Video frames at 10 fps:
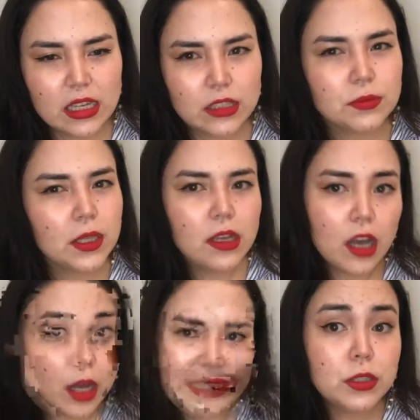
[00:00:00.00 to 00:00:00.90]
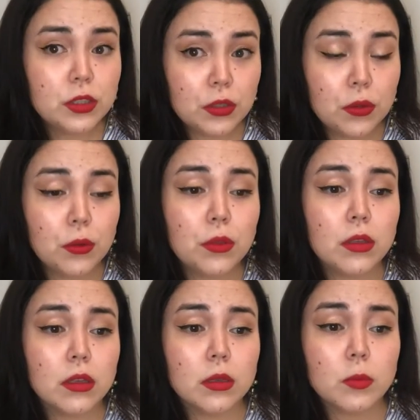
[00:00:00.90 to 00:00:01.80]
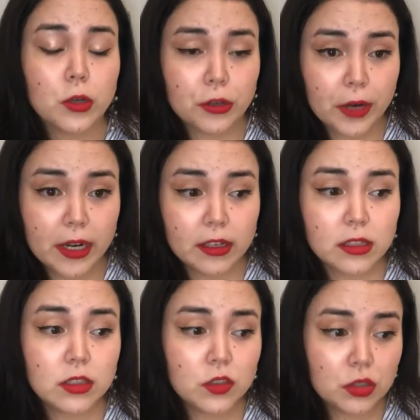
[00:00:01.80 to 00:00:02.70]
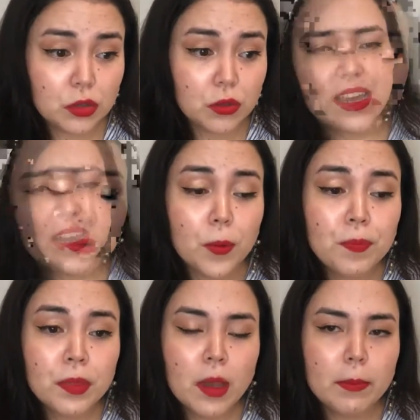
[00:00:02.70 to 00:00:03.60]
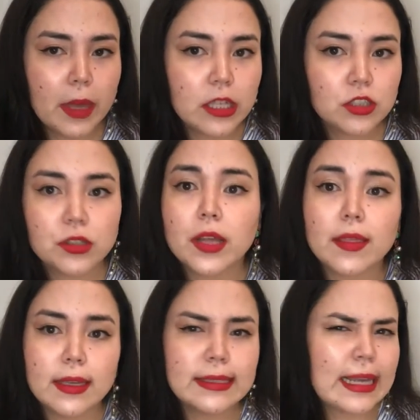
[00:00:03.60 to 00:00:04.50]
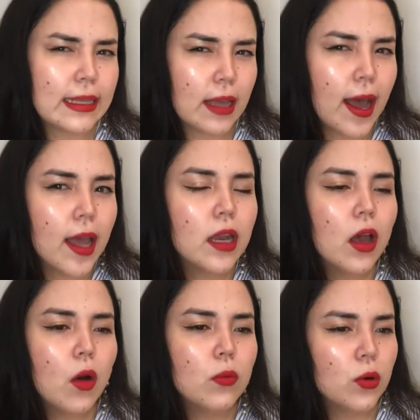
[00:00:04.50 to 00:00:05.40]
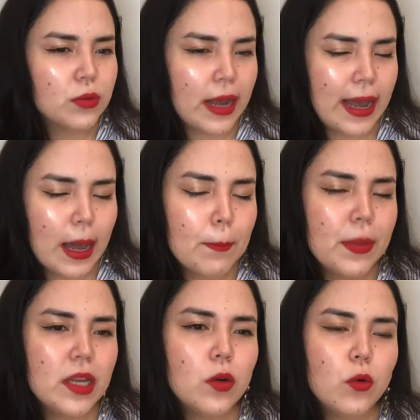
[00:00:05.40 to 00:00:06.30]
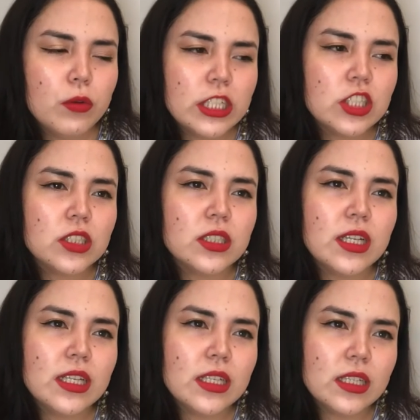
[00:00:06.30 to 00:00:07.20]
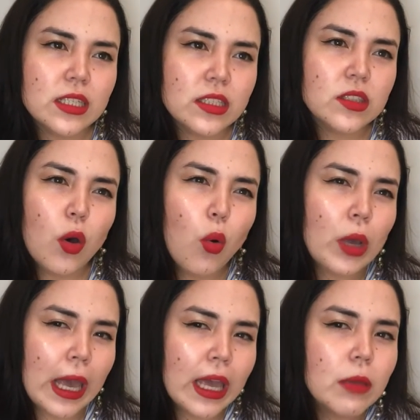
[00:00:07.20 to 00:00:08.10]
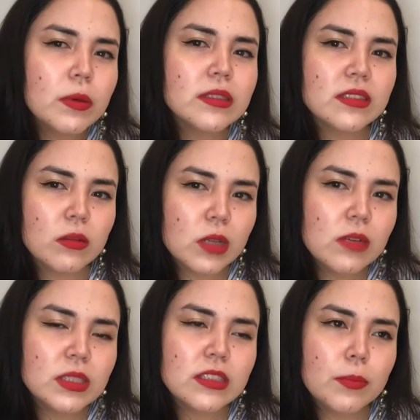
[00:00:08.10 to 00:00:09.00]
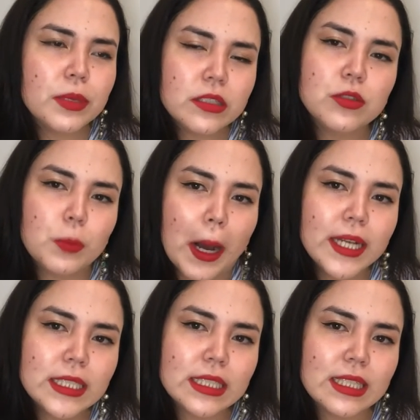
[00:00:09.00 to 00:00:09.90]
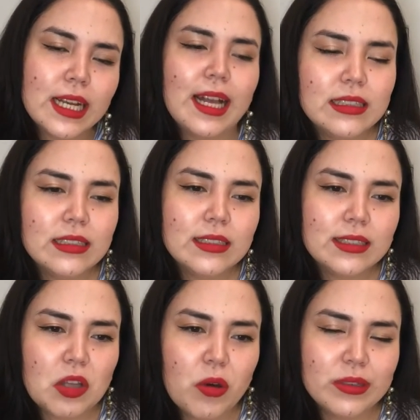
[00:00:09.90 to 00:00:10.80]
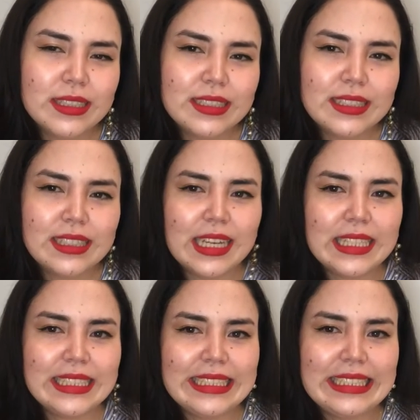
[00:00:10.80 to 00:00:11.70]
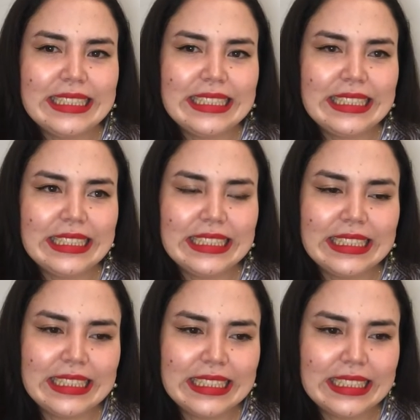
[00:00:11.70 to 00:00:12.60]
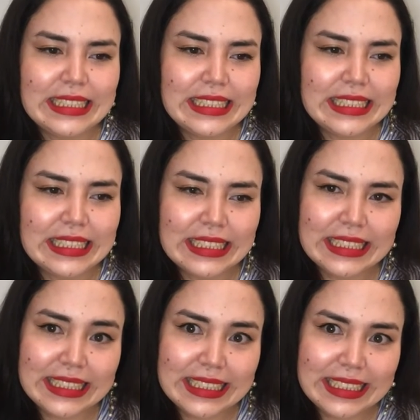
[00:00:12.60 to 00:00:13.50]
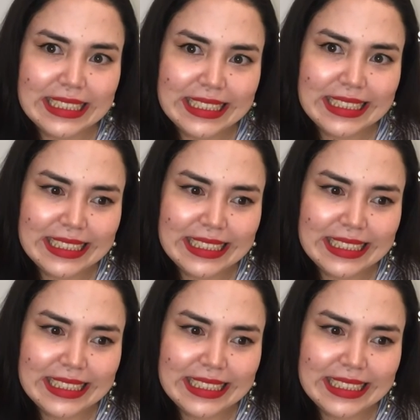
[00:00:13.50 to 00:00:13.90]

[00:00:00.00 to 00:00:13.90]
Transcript: it's really up to the moderators to make sure that things like that won't happen, which is okay, but sometimes it's a bit too much. So it's just like, So